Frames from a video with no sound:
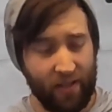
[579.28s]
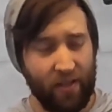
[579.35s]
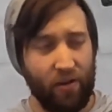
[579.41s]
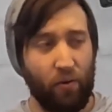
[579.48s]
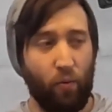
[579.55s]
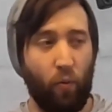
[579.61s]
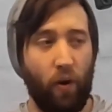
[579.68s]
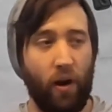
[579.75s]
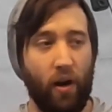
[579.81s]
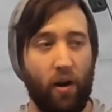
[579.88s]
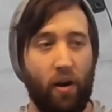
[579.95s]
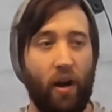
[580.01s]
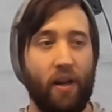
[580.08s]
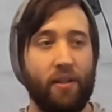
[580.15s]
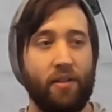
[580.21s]
where
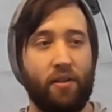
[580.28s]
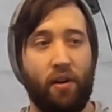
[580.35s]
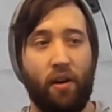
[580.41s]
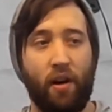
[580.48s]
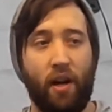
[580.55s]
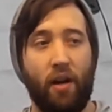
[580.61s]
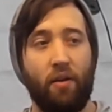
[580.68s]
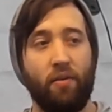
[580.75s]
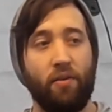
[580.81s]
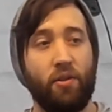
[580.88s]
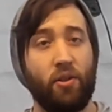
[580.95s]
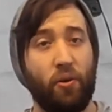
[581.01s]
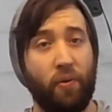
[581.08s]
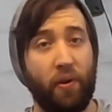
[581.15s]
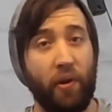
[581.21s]
I start out
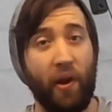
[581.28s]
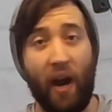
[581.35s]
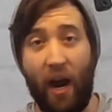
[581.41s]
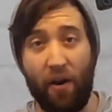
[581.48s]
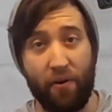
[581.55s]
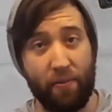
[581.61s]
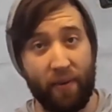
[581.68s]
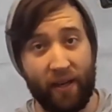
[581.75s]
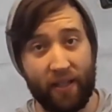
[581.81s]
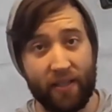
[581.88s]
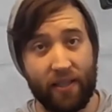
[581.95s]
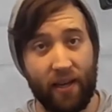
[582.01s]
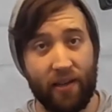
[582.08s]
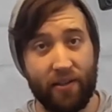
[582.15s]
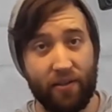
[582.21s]
showing you how to make
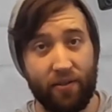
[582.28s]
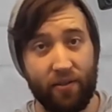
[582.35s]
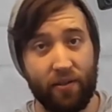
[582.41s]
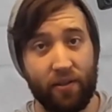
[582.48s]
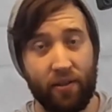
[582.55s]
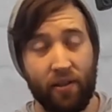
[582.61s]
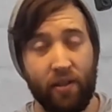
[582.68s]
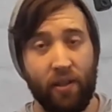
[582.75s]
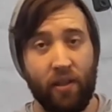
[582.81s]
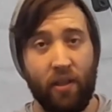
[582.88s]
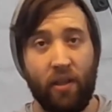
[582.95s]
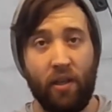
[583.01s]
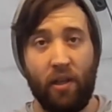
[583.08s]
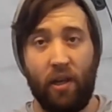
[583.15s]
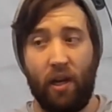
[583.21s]
stencils,
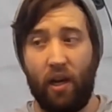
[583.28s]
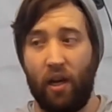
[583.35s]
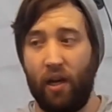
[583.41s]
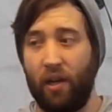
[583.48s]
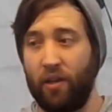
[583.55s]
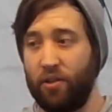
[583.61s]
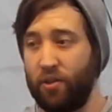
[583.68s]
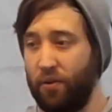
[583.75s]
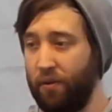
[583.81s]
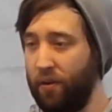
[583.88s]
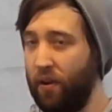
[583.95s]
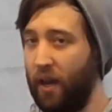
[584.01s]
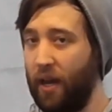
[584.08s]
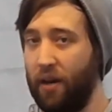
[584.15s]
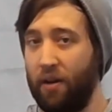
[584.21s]
showing you
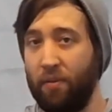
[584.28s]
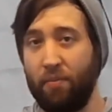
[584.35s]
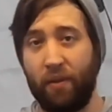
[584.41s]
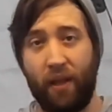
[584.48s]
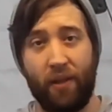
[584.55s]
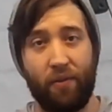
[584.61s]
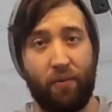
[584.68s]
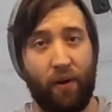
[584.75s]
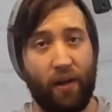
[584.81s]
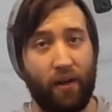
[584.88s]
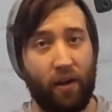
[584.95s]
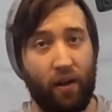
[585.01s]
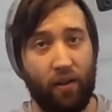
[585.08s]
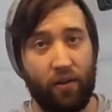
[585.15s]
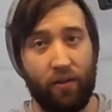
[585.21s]
how to apply the right
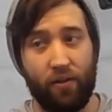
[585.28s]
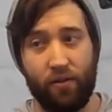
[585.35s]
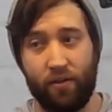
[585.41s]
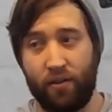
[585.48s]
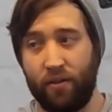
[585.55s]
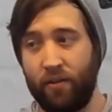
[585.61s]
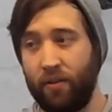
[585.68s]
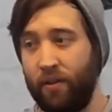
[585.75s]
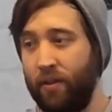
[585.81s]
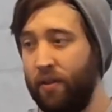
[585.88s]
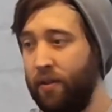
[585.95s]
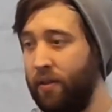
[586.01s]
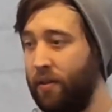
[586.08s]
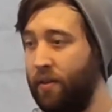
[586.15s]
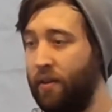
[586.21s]
colors,
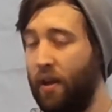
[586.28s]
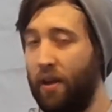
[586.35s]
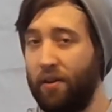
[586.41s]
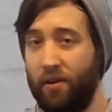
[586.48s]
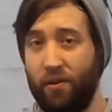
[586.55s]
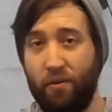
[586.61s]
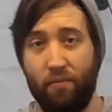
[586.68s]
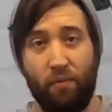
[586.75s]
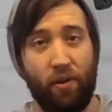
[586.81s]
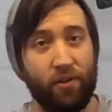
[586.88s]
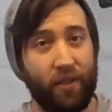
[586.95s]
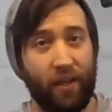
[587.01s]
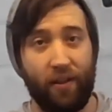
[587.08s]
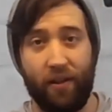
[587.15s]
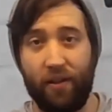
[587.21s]
how to do
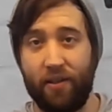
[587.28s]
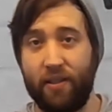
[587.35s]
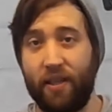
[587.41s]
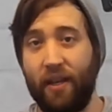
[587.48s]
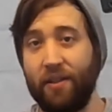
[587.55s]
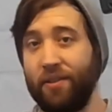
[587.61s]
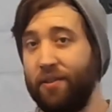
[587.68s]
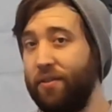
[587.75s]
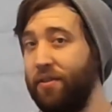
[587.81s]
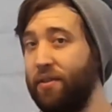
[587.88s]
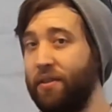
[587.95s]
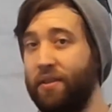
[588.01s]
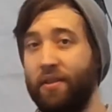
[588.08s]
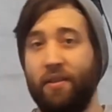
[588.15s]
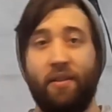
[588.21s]
multi-layer
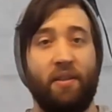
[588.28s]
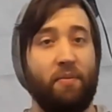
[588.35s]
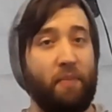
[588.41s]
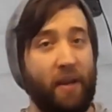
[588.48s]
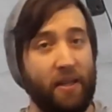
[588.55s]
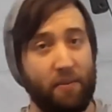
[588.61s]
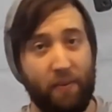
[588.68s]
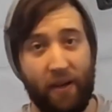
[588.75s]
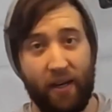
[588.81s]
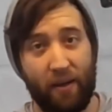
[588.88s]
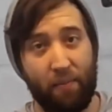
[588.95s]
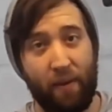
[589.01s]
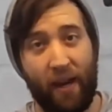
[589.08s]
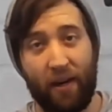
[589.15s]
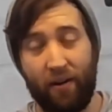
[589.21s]
stencils, space painting
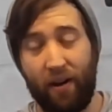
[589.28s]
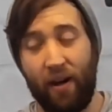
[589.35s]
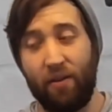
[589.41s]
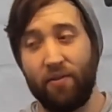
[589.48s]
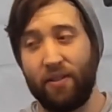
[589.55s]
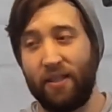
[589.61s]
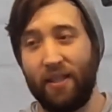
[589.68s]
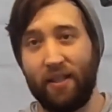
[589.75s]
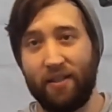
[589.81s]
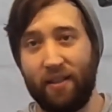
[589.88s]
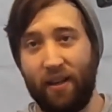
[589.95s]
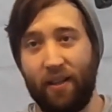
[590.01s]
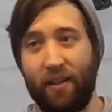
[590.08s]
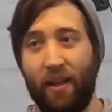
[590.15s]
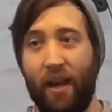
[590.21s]
backgrounds, things
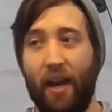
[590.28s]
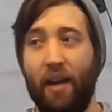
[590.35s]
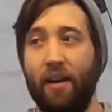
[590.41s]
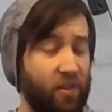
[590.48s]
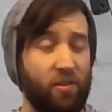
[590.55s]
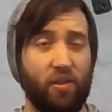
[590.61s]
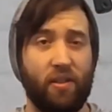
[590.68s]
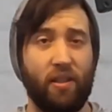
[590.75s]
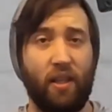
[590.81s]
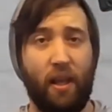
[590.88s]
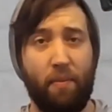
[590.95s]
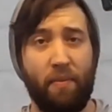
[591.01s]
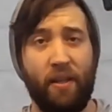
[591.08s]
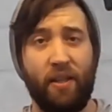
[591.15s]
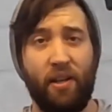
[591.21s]
like that. Just let
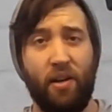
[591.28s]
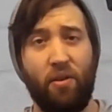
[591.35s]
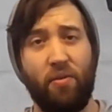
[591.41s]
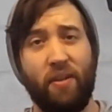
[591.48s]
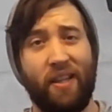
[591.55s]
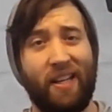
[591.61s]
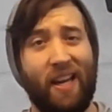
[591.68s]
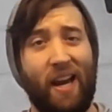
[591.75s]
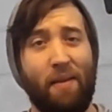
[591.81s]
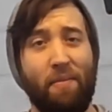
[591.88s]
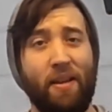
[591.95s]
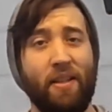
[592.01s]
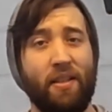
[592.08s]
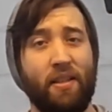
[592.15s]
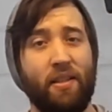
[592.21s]
me know in the
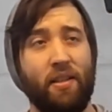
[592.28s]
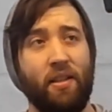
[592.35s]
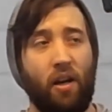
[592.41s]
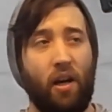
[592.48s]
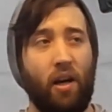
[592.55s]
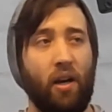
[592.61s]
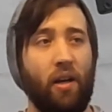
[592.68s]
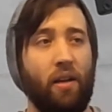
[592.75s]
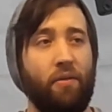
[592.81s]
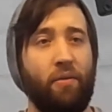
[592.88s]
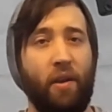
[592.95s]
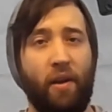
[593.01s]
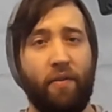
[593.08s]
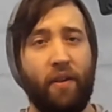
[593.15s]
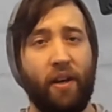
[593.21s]
comments. If
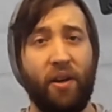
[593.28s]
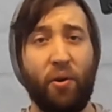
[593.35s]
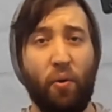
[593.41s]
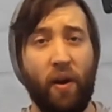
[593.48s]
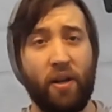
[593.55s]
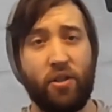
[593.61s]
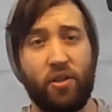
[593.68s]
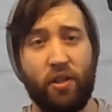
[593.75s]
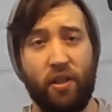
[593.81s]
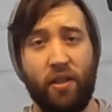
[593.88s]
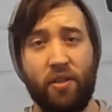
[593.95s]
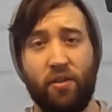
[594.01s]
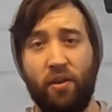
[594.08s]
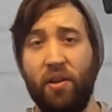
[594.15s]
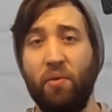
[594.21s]
you have any
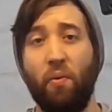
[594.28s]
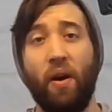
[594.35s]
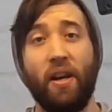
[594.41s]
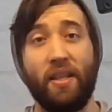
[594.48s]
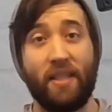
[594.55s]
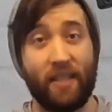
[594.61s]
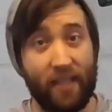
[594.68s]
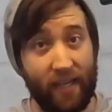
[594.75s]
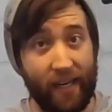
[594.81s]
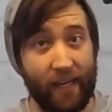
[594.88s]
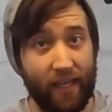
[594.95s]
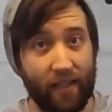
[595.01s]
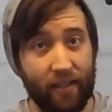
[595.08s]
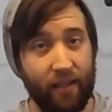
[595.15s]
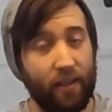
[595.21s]
questions or you want to see
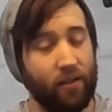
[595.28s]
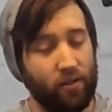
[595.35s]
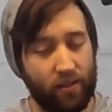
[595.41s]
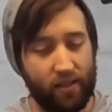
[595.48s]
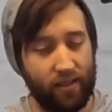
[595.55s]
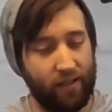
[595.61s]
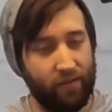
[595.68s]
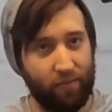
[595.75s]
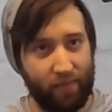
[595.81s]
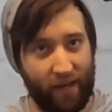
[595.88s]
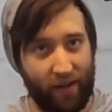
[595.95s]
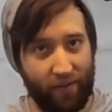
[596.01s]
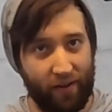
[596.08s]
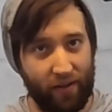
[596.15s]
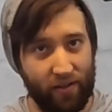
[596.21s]
anything, just leave them
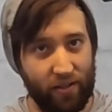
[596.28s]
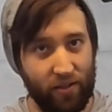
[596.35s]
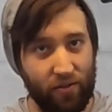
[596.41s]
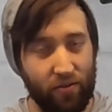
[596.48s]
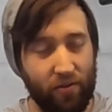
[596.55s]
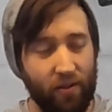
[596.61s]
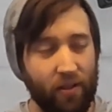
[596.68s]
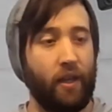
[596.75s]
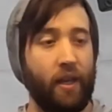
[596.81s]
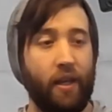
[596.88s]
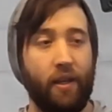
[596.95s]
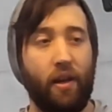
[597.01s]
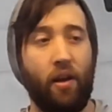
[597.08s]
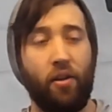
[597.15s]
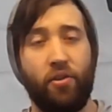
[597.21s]
down there too.
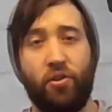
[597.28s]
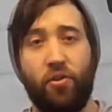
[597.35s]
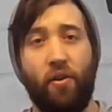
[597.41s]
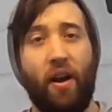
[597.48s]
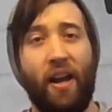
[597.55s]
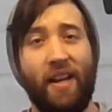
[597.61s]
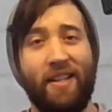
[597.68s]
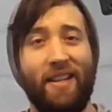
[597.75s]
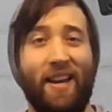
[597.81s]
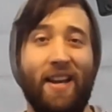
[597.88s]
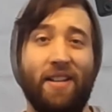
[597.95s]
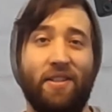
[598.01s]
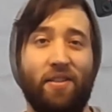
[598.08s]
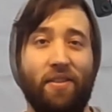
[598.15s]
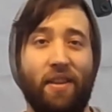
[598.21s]
And I'll try to
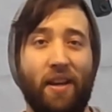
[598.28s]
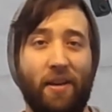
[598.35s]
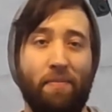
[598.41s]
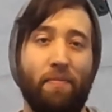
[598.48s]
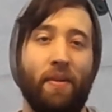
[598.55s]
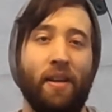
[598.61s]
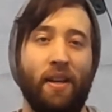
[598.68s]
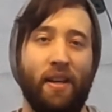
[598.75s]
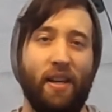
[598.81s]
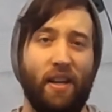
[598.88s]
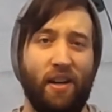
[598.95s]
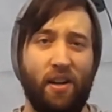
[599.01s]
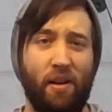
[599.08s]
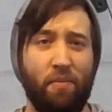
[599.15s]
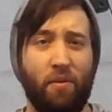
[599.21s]
answer them
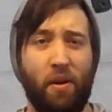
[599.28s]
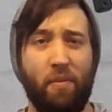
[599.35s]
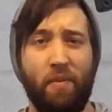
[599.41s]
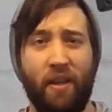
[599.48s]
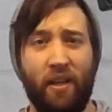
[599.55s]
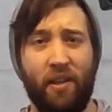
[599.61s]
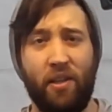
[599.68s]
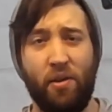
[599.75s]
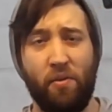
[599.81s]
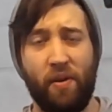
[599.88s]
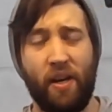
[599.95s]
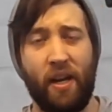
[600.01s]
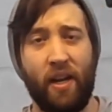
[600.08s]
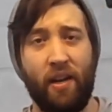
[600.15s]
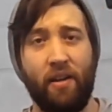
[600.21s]
in an upcoming
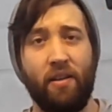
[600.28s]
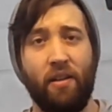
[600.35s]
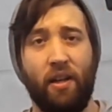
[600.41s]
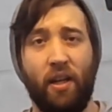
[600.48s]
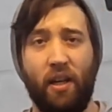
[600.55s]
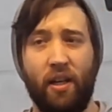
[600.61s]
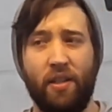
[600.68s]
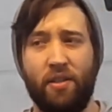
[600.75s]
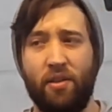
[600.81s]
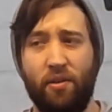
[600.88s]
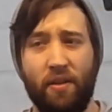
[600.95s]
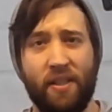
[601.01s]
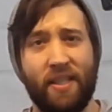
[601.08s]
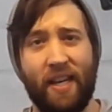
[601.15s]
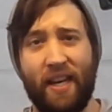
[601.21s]
Q&A as
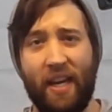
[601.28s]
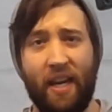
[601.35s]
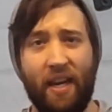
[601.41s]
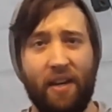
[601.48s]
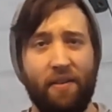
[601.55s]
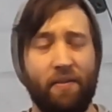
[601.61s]
soon as I can.